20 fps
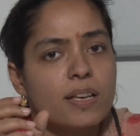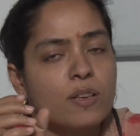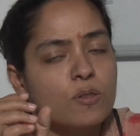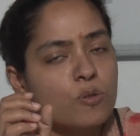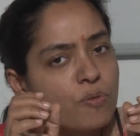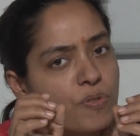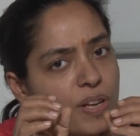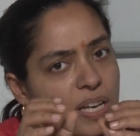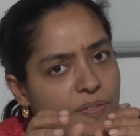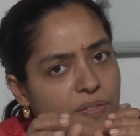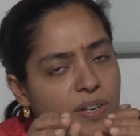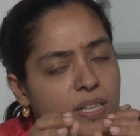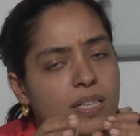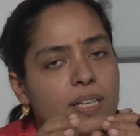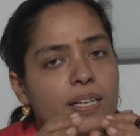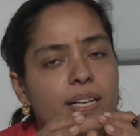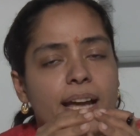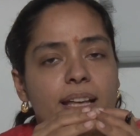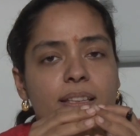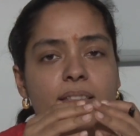So whenever
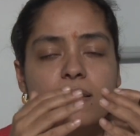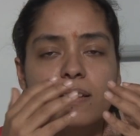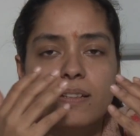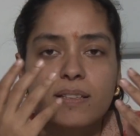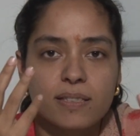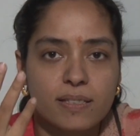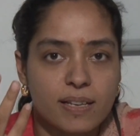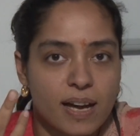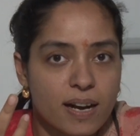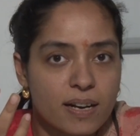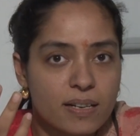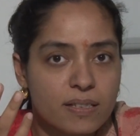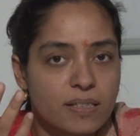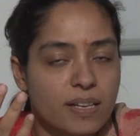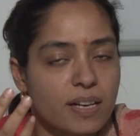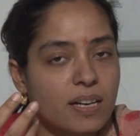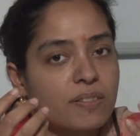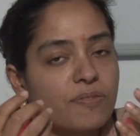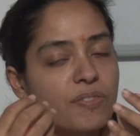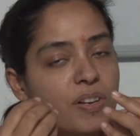the cancer starts,
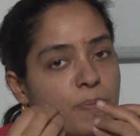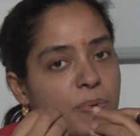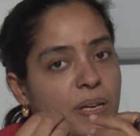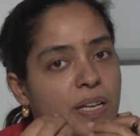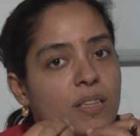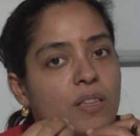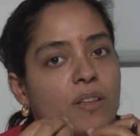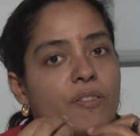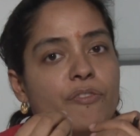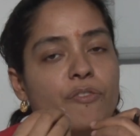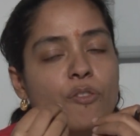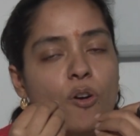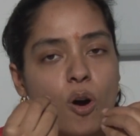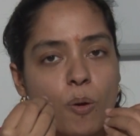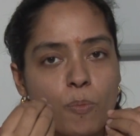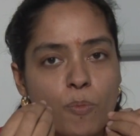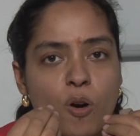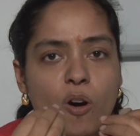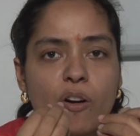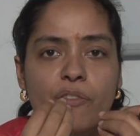it will be in the
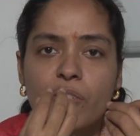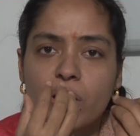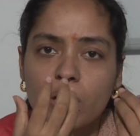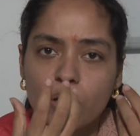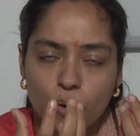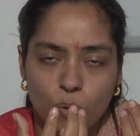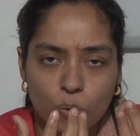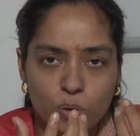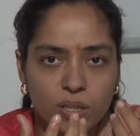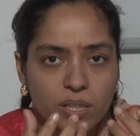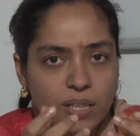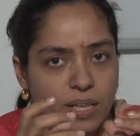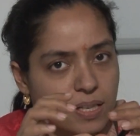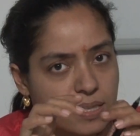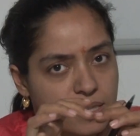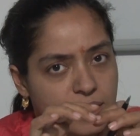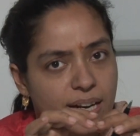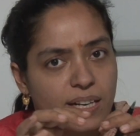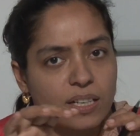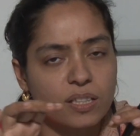form of a growth
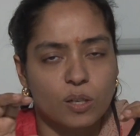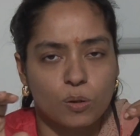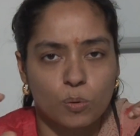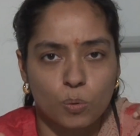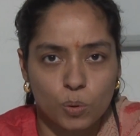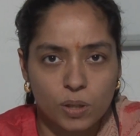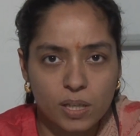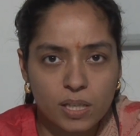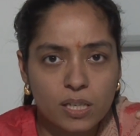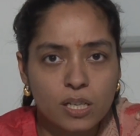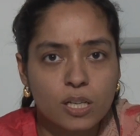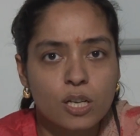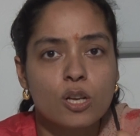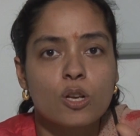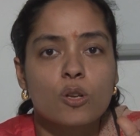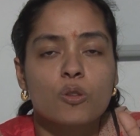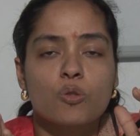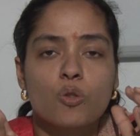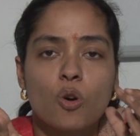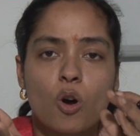inside the colon.
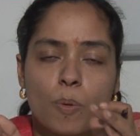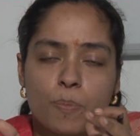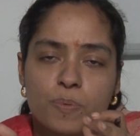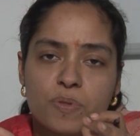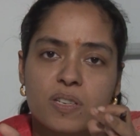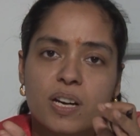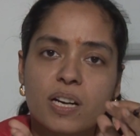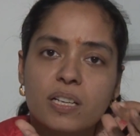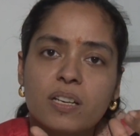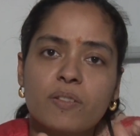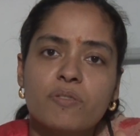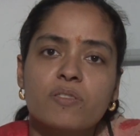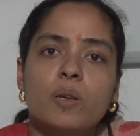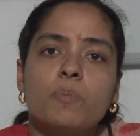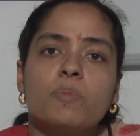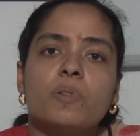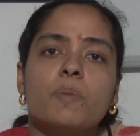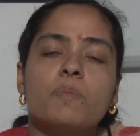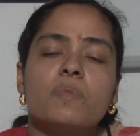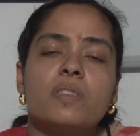So obstructive
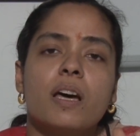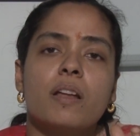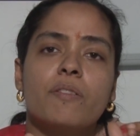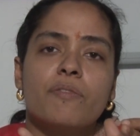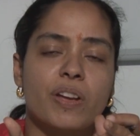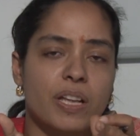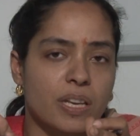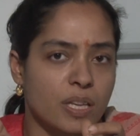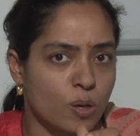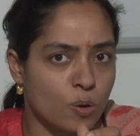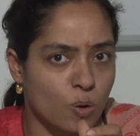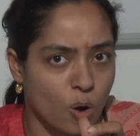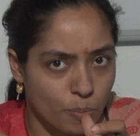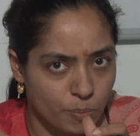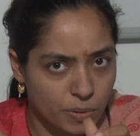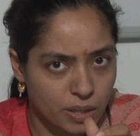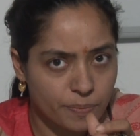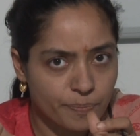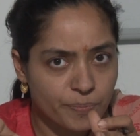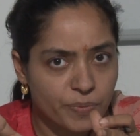symptoms are very
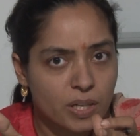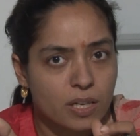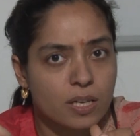common.